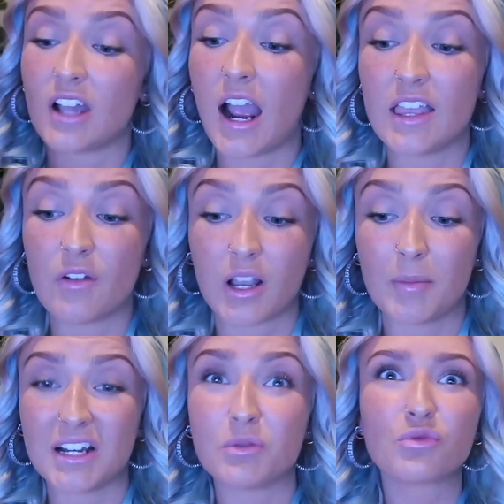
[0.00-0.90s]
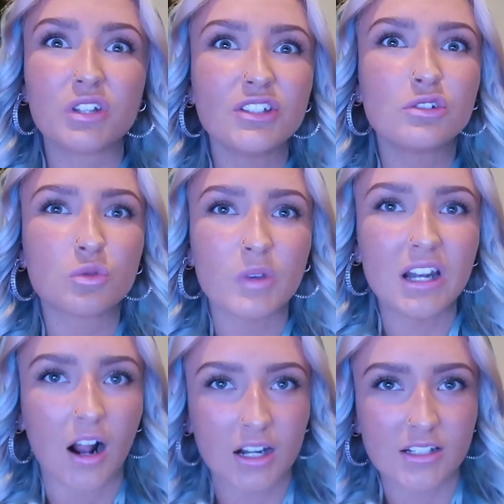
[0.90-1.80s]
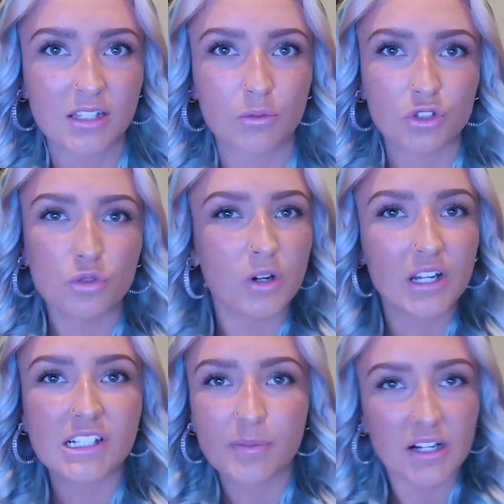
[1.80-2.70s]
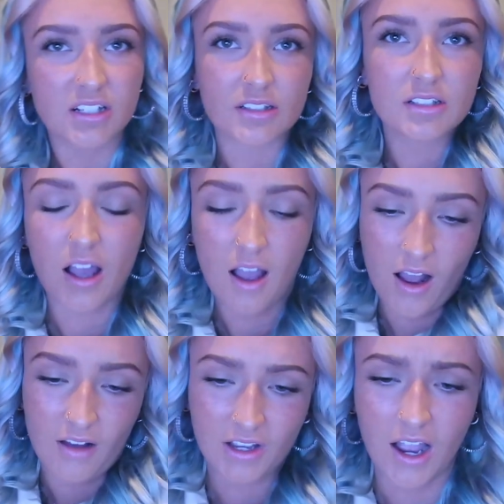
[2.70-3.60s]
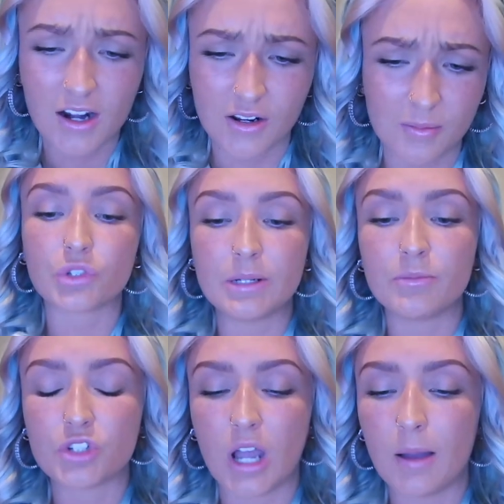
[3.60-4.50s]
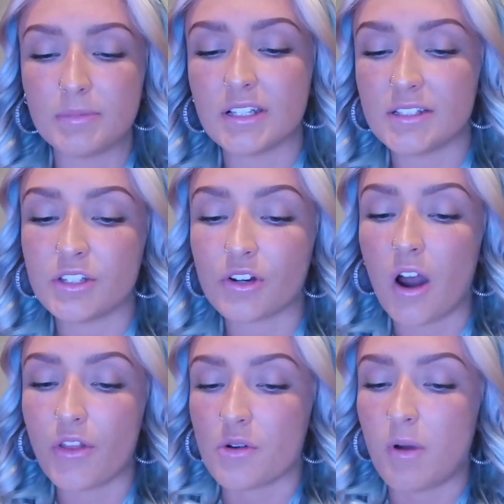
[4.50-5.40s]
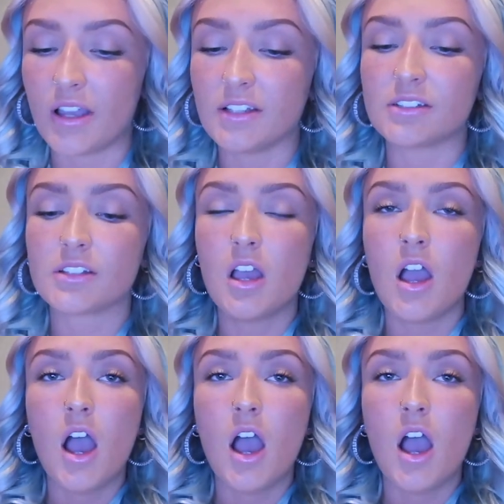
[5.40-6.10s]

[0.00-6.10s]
Highly recommend it. It was really sweet, honestly, which you wouldn't expect because it's avocado. Dream job, Disney or otherwise?